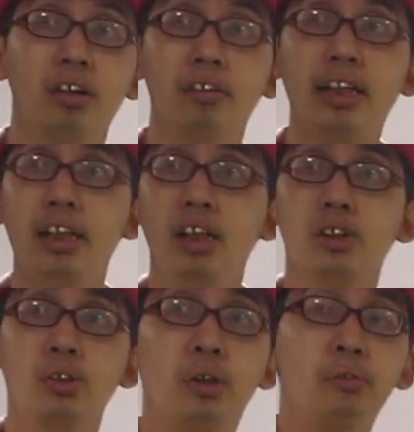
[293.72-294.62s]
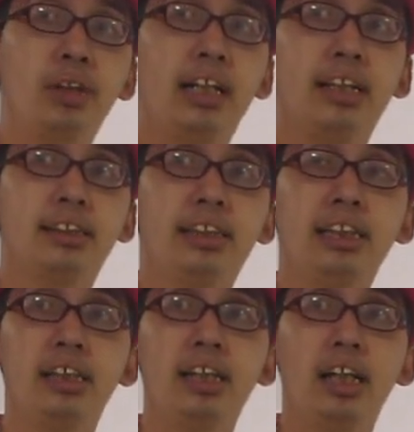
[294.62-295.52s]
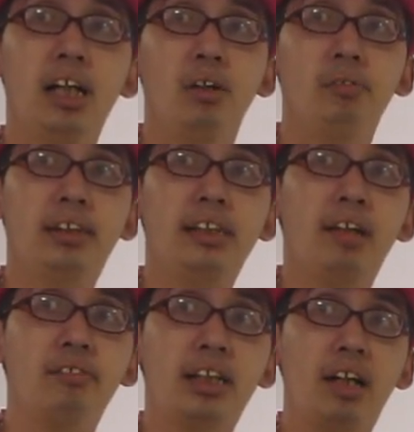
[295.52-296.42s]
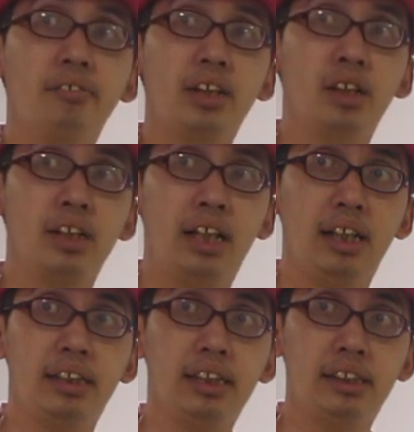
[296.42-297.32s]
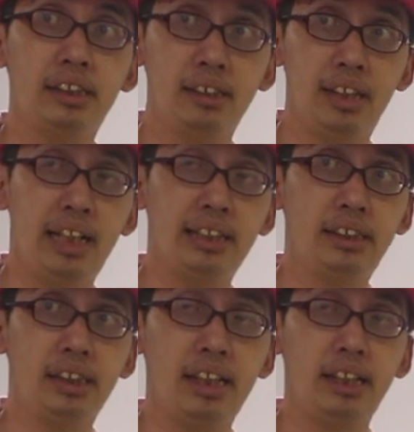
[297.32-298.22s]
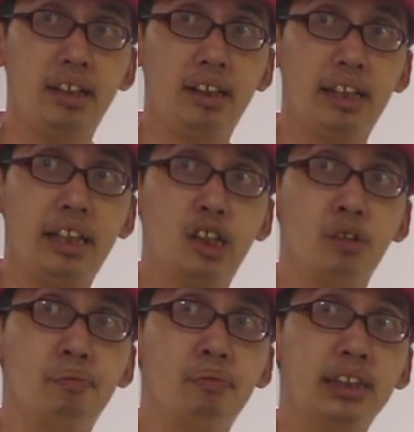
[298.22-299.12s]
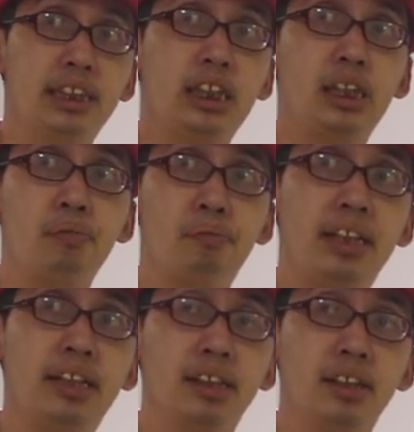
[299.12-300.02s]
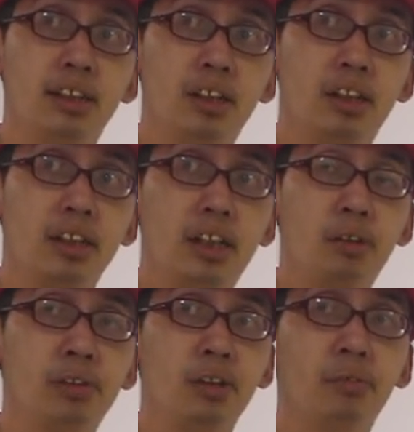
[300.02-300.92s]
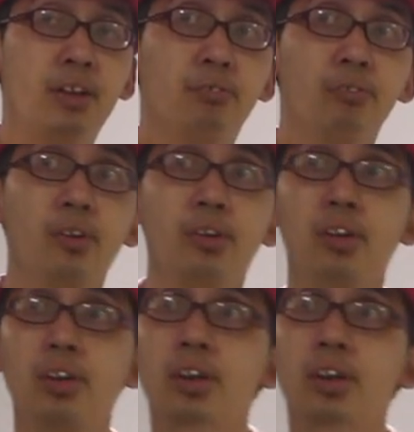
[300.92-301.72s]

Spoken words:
Right, so now we are at C. We still haven't covered this edge yet. Okay, the CB here, okay, with a weight of 4.